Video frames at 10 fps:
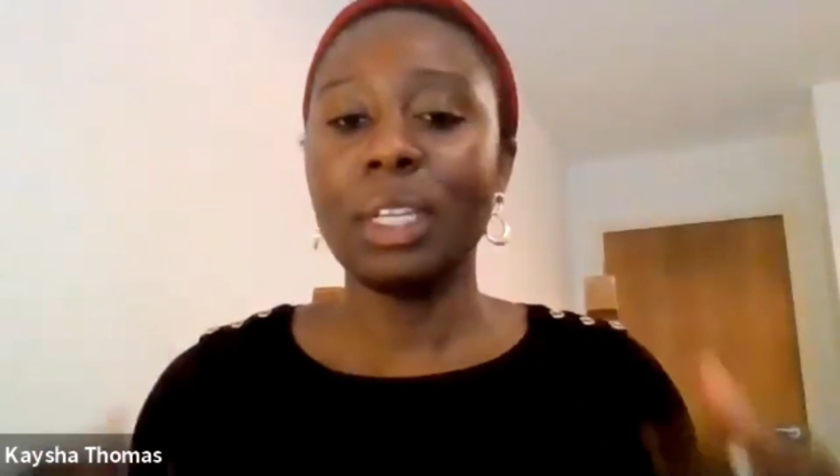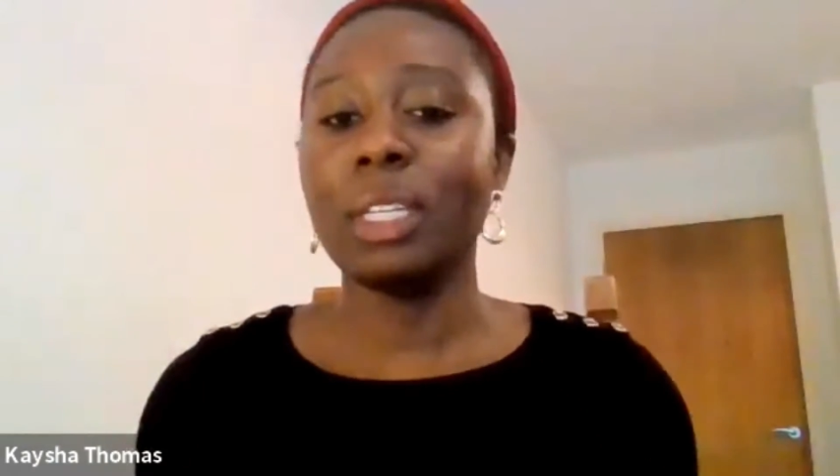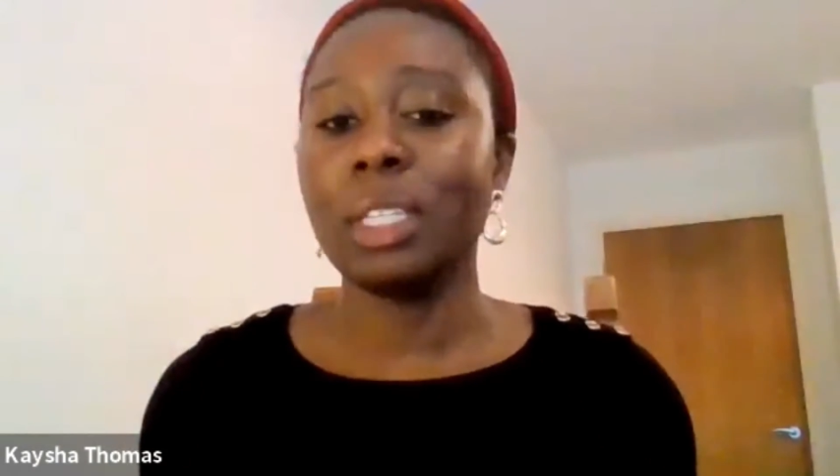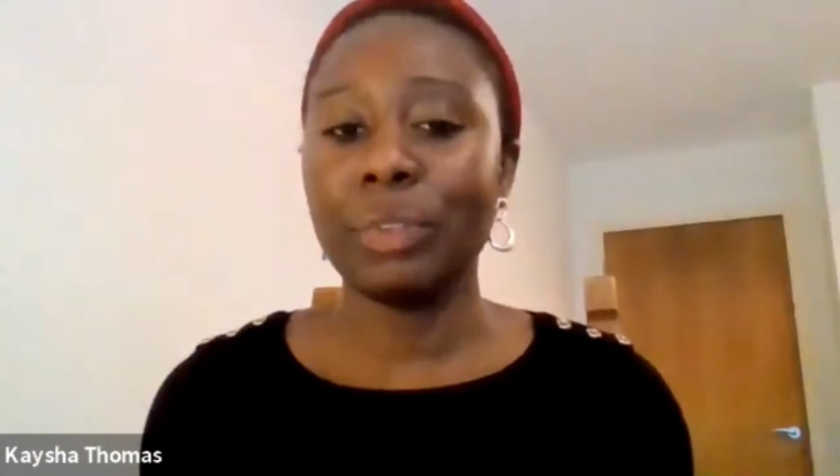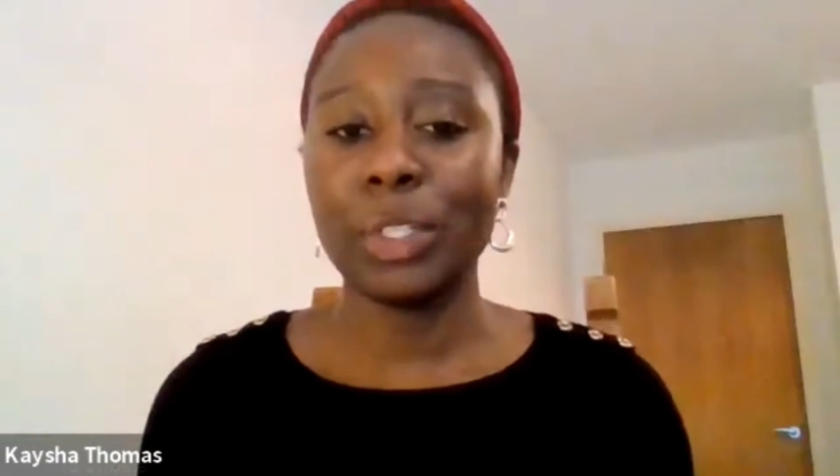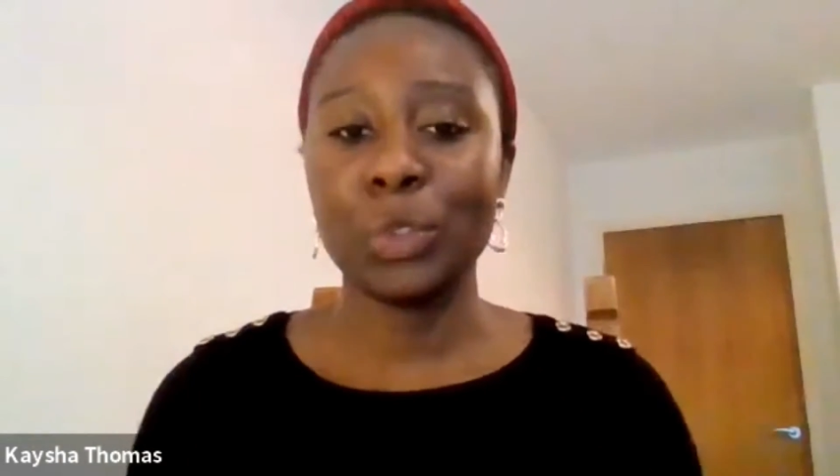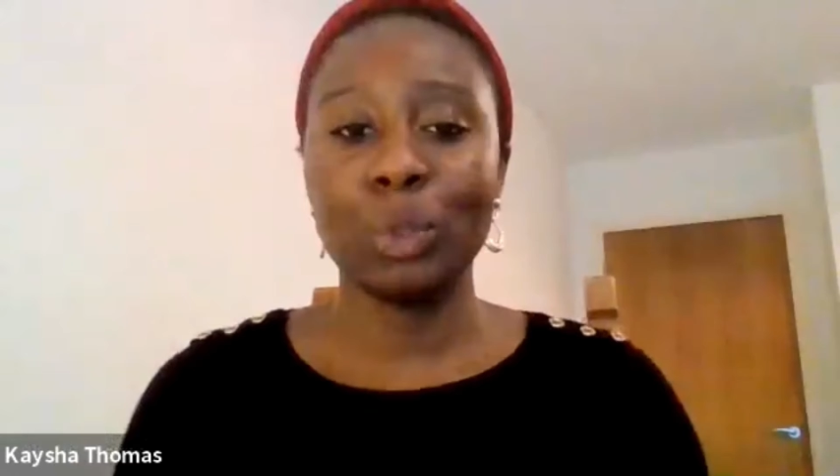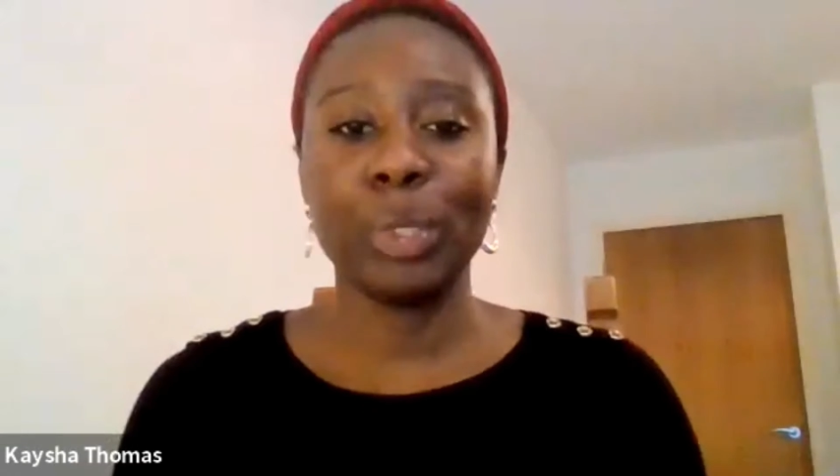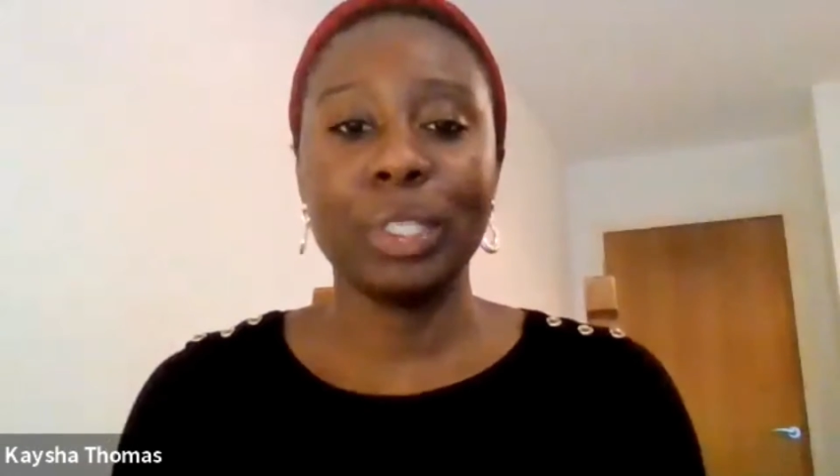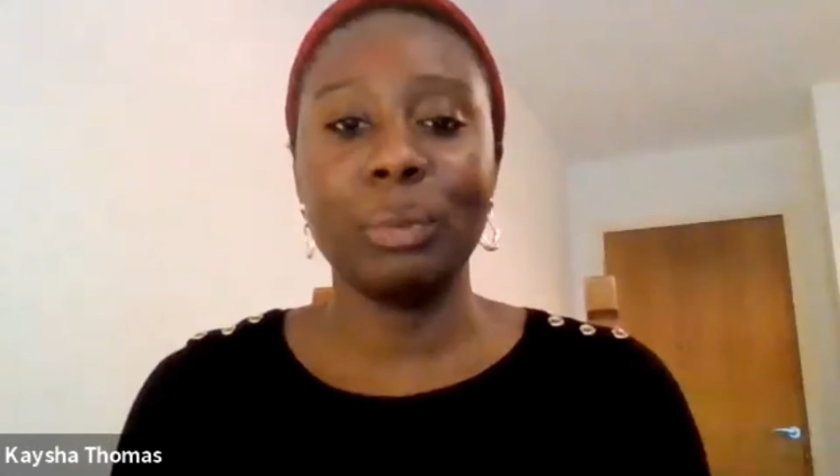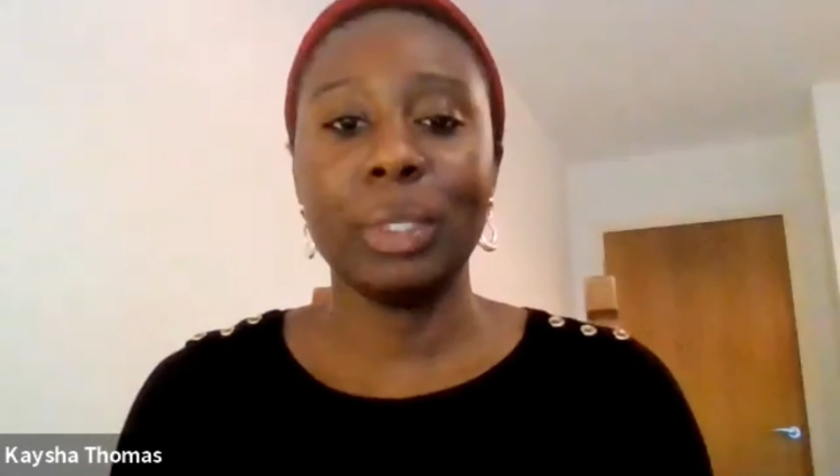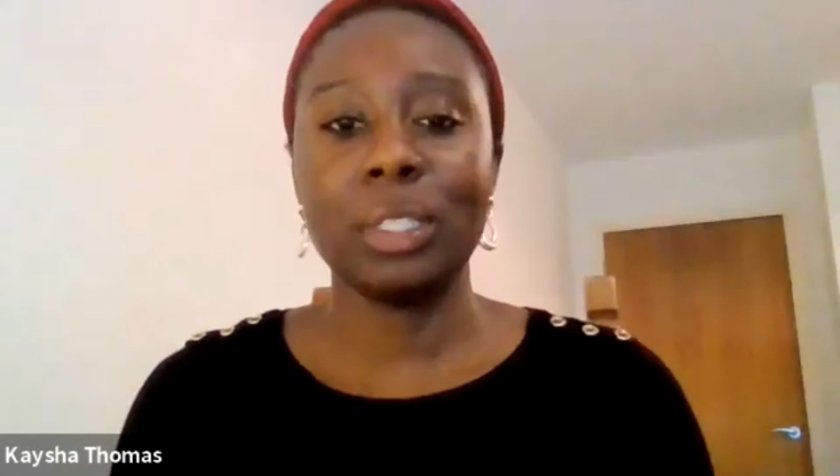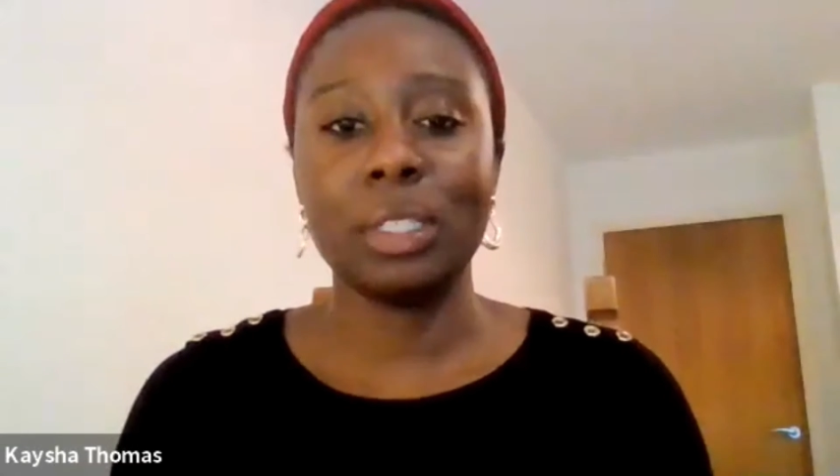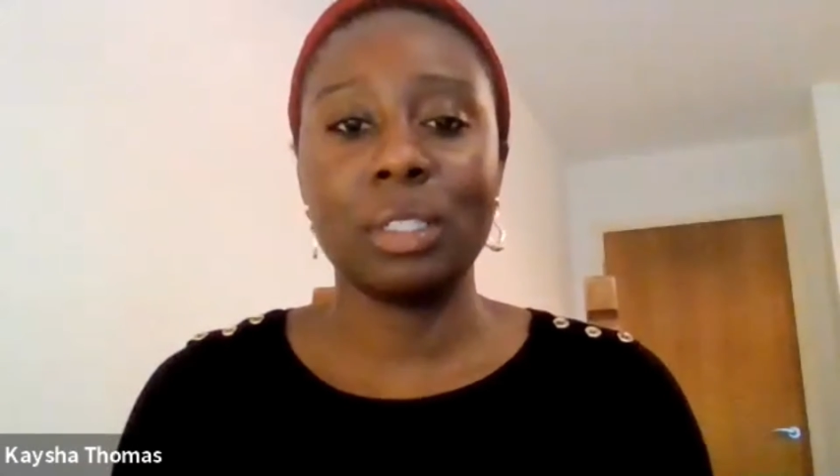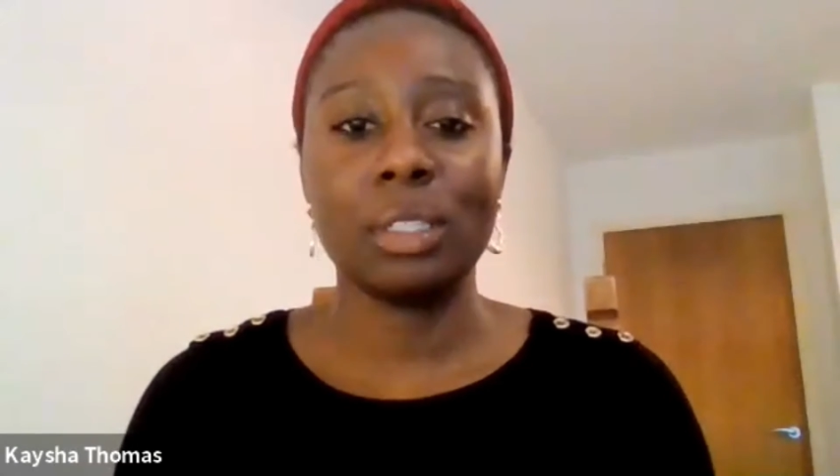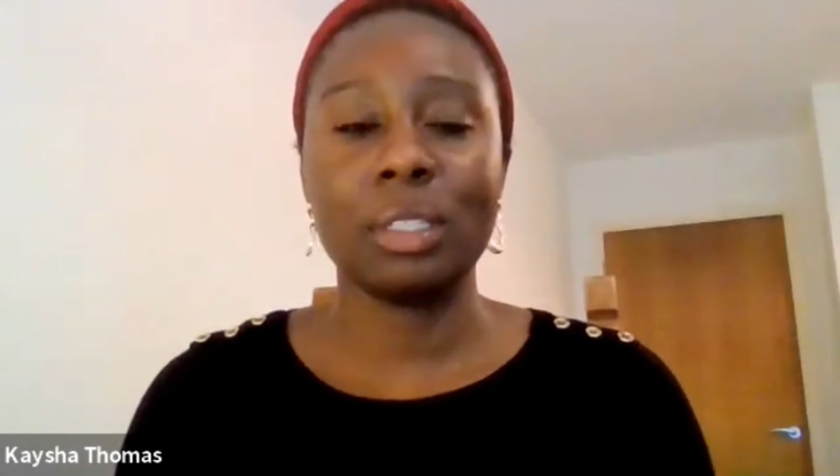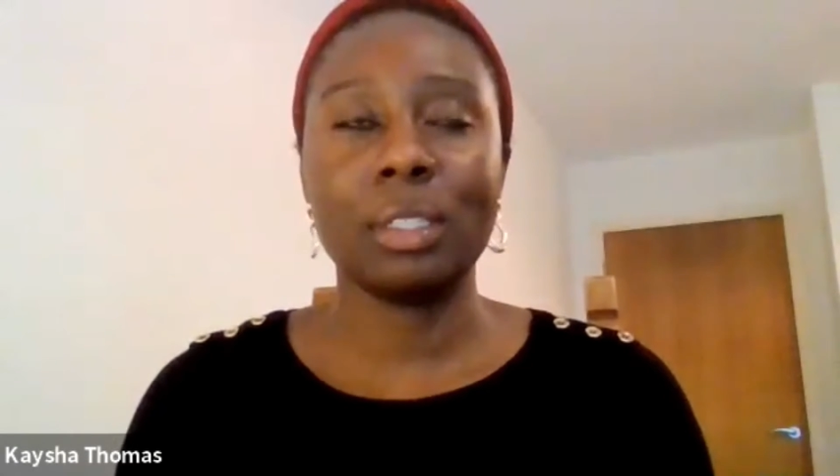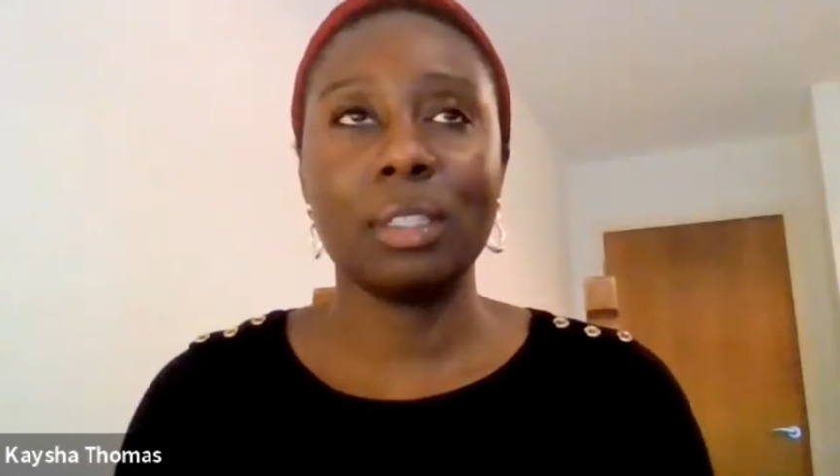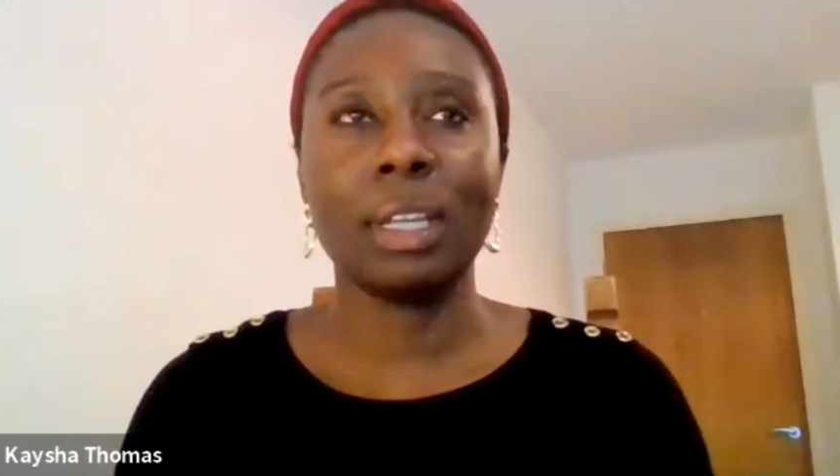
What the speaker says: individual body, which is just,